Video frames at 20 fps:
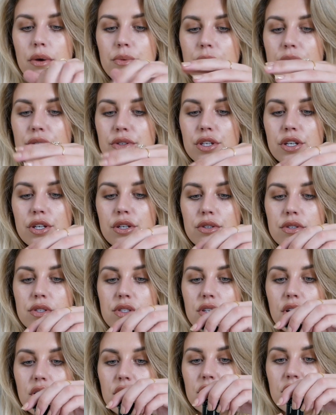I will
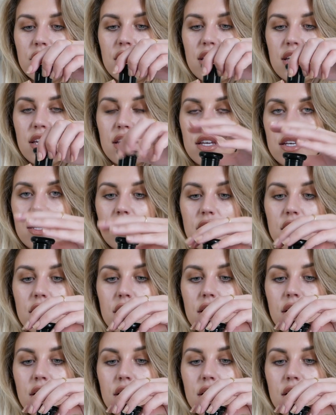use the,